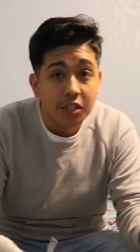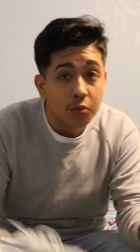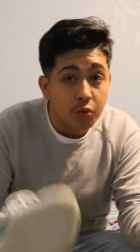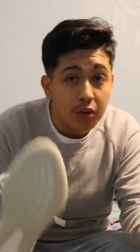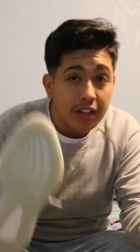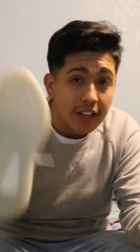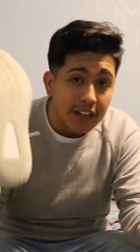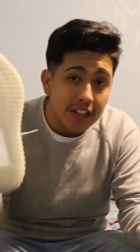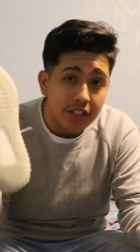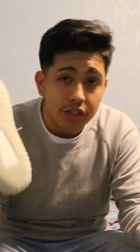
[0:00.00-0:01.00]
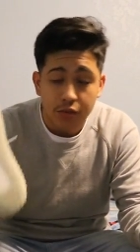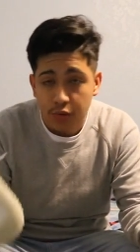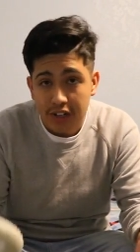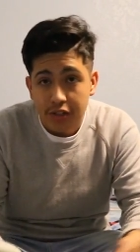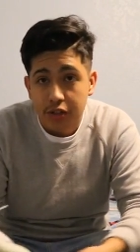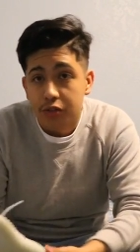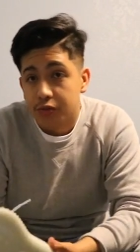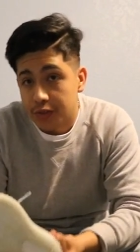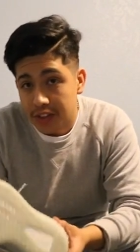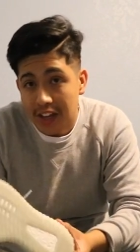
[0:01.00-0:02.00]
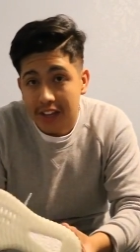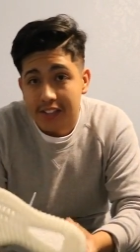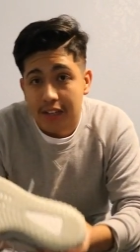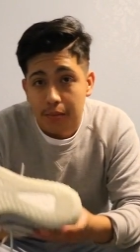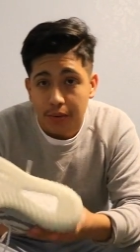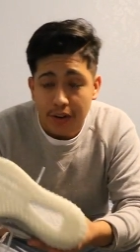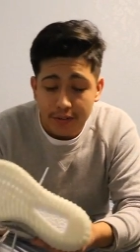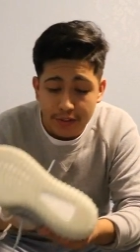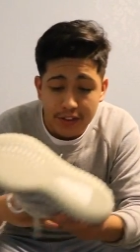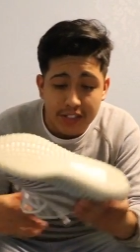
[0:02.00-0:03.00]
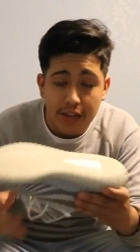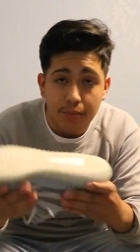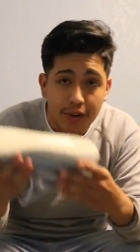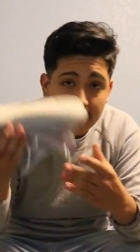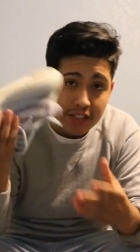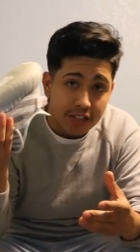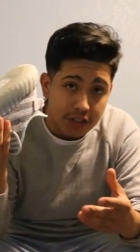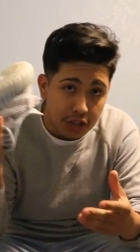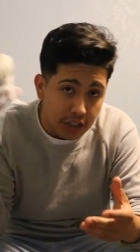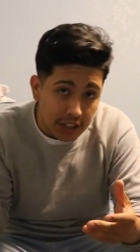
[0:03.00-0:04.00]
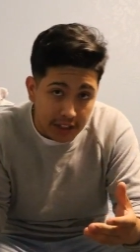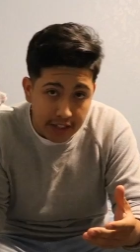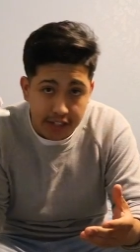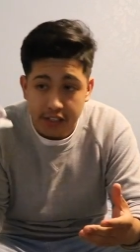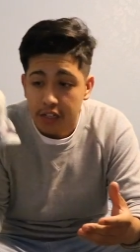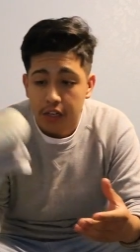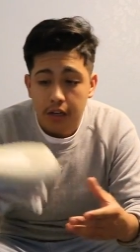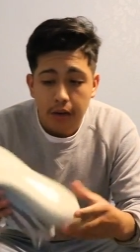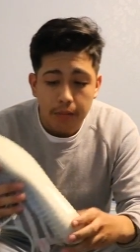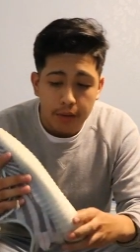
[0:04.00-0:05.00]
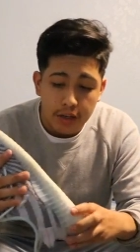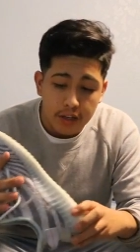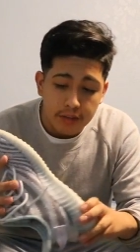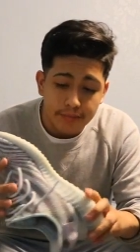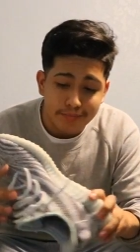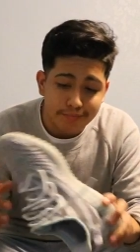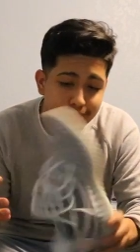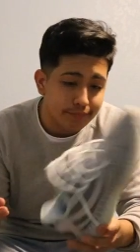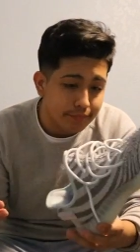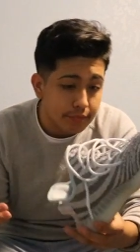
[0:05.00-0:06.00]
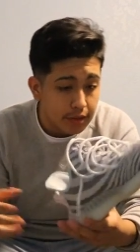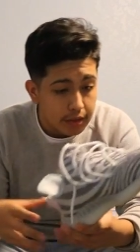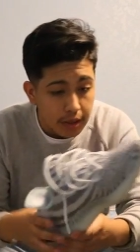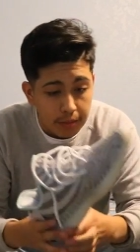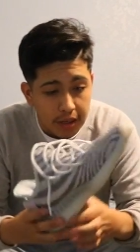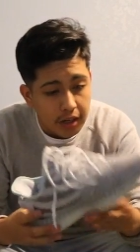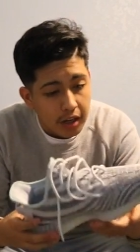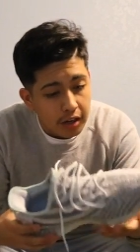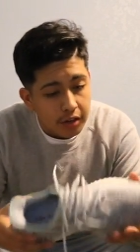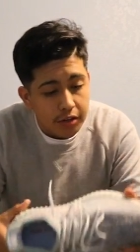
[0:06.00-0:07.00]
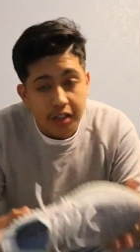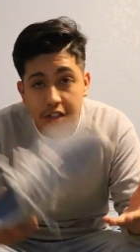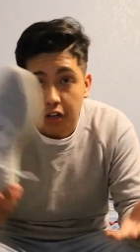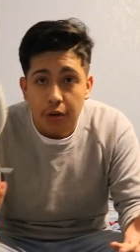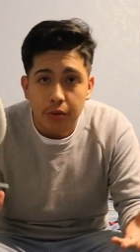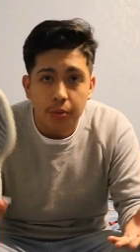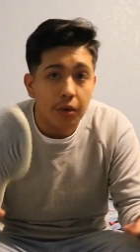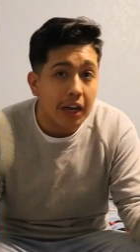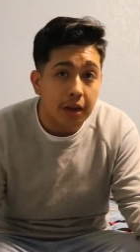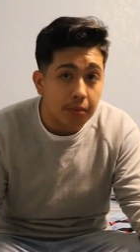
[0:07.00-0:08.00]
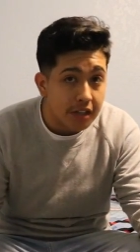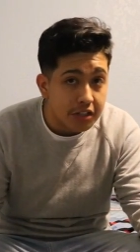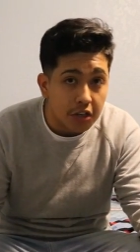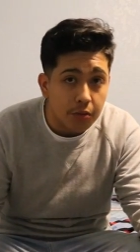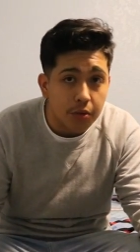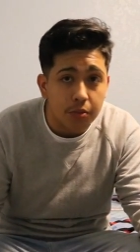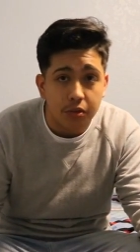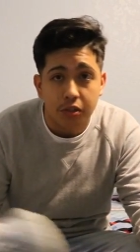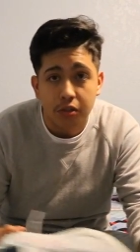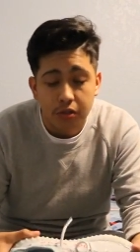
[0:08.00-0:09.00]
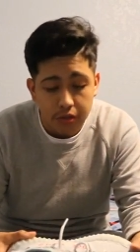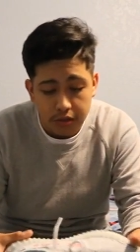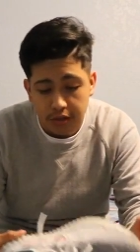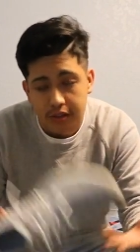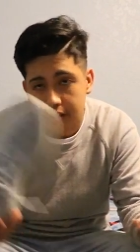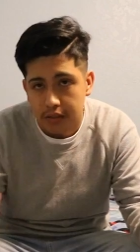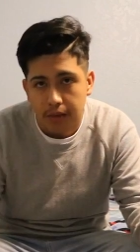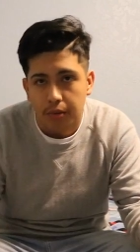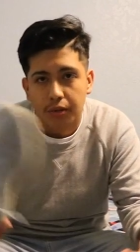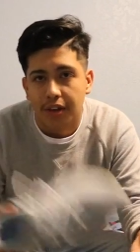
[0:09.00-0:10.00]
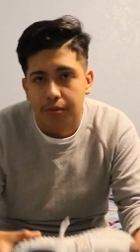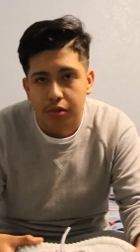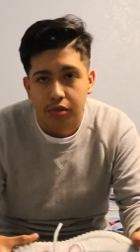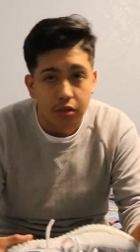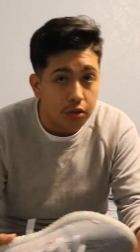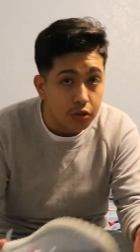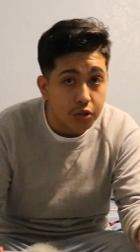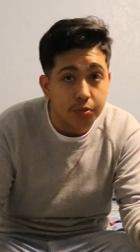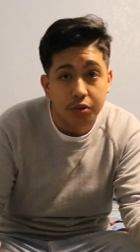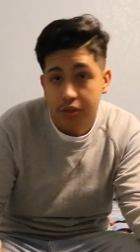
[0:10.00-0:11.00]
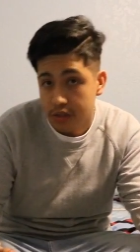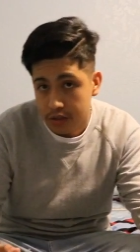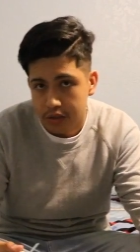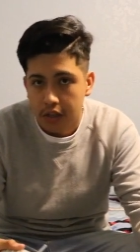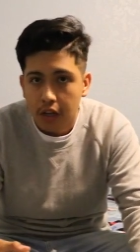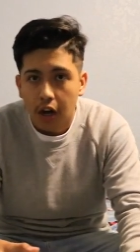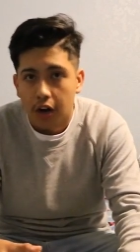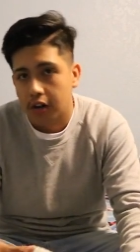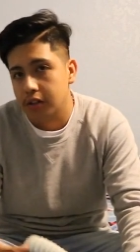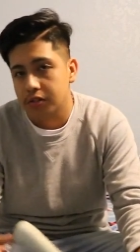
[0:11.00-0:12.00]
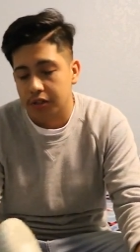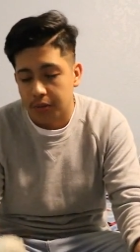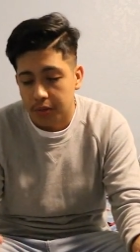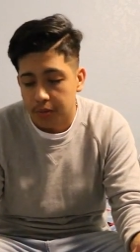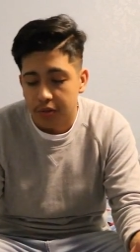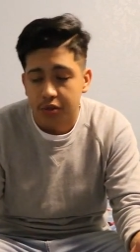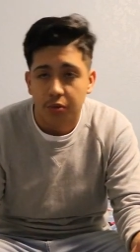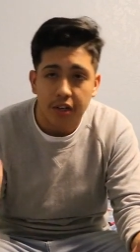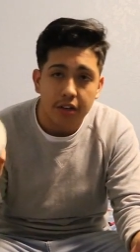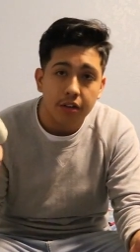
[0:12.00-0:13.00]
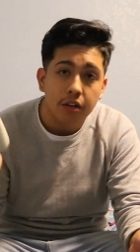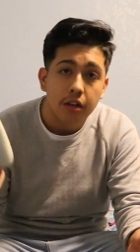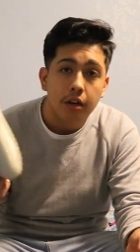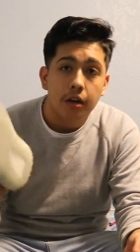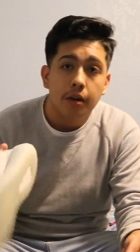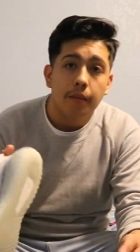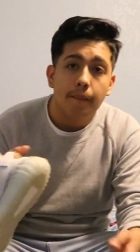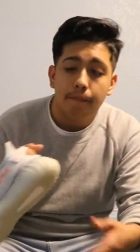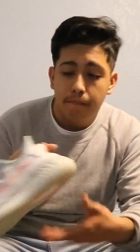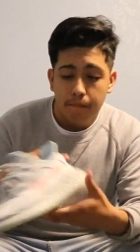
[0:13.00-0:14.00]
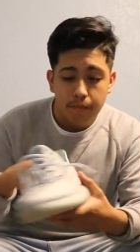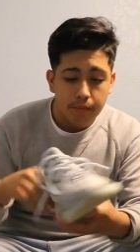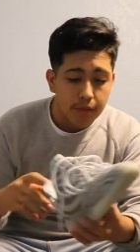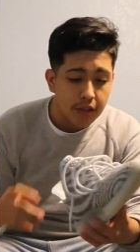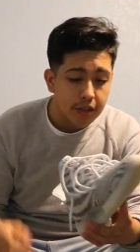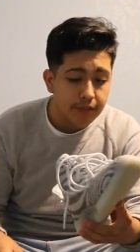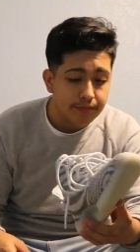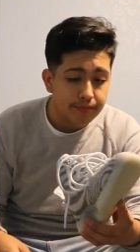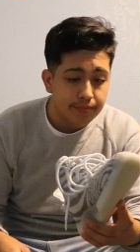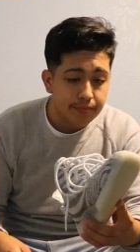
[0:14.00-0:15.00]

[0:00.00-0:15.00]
some really nice retros for that same for the same price as you could get these, but I mean, I don't know. These are comfortable. NMDs are comfortable too because they both have boost. Ultra boosts are also comfortable as well. But